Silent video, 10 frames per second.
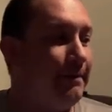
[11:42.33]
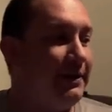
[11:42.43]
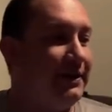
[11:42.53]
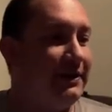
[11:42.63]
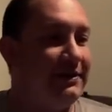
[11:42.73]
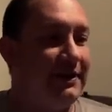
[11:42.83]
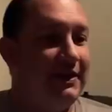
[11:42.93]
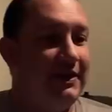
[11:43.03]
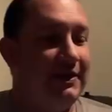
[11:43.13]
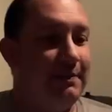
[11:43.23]
because
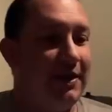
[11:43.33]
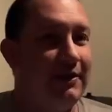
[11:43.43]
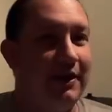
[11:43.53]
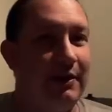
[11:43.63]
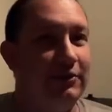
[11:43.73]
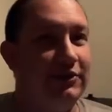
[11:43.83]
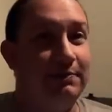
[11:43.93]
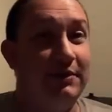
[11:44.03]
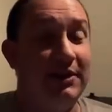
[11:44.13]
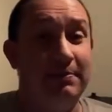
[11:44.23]
the paradigm would
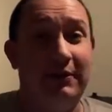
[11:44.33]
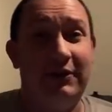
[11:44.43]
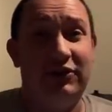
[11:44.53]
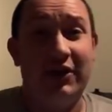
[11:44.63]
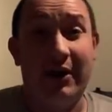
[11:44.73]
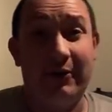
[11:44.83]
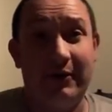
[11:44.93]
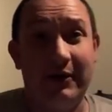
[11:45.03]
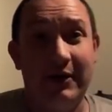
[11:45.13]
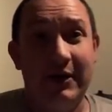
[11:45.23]
just be completely
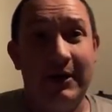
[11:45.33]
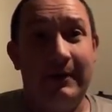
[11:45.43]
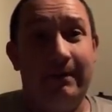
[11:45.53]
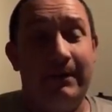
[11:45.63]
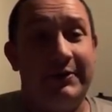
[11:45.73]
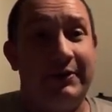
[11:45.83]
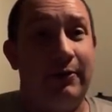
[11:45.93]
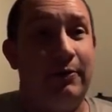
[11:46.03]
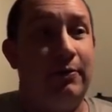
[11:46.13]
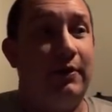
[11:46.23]
shattered.
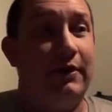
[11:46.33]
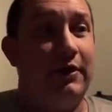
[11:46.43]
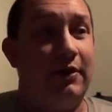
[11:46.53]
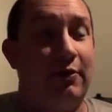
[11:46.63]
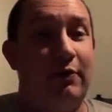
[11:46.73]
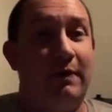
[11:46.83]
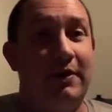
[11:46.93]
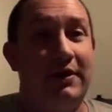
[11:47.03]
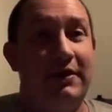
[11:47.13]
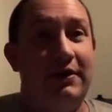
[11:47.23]
So we've
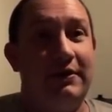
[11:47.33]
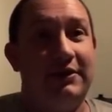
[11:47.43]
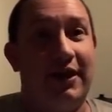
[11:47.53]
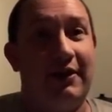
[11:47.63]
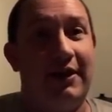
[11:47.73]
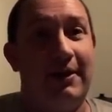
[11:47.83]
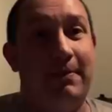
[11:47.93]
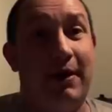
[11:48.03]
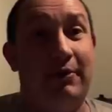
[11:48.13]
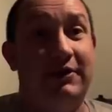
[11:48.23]
been talking
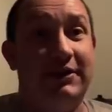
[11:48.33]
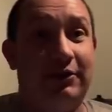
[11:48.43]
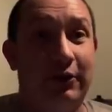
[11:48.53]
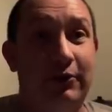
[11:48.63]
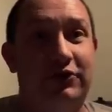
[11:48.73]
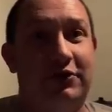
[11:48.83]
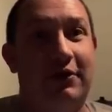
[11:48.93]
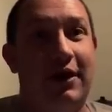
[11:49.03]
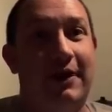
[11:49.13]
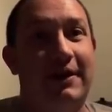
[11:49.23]
about disclosure a
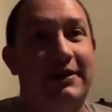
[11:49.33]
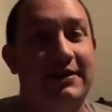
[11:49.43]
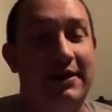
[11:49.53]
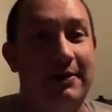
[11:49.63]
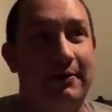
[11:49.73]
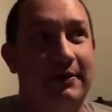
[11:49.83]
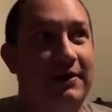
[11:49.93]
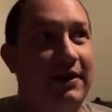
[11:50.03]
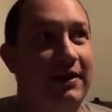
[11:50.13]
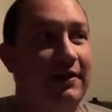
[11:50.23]
lot, that
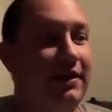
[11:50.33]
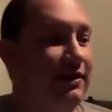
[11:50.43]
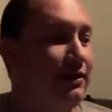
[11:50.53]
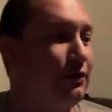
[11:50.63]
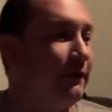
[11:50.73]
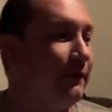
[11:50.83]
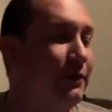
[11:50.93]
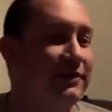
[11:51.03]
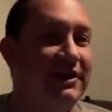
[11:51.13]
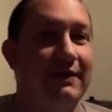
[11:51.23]
in
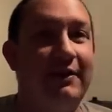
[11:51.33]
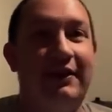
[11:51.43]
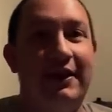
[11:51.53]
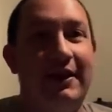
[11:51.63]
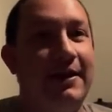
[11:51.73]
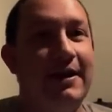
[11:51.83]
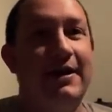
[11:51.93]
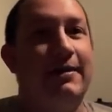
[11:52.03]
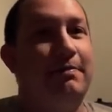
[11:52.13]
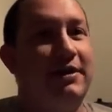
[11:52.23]
UFOs and everything
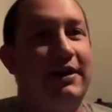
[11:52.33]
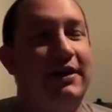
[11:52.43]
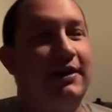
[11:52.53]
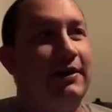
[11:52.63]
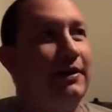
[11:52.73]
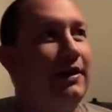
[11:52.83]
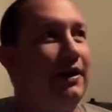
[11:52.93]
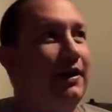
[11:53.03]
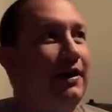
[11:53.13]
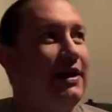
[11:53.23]
being
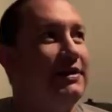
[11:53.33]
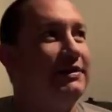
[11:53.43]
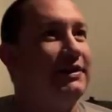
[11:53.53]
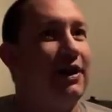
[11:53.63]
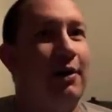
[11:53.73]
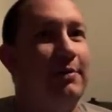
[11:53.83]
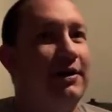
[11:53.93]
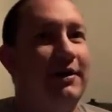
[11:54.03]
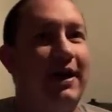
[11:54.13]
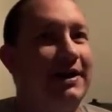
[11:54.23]
as
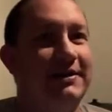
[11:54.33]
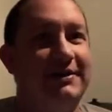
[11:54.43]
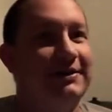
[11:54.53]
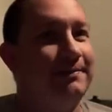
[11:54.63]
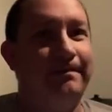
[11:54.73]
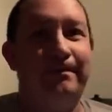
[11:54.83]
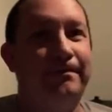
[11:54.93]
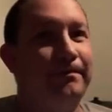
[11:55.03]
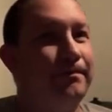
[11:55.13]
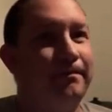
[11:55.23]
common as
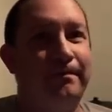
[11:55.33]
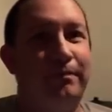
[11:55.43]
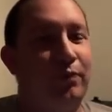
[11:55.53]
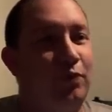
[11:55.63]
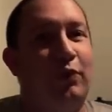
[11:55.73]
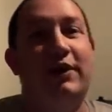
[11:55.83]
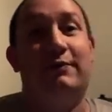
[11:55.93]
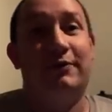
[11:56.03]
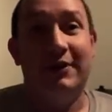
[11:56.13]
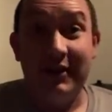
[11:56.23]

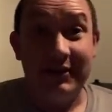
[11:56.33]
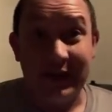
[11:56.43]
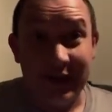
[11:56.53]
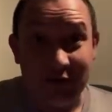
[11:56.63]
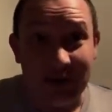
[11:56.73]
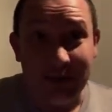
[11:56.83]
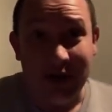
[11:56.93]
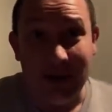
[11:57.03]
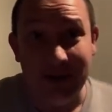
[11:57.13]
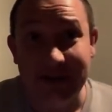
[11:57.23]
whatever. It's incredibly
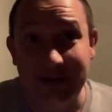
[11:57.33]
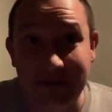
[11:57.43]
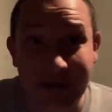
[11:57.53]
common stuff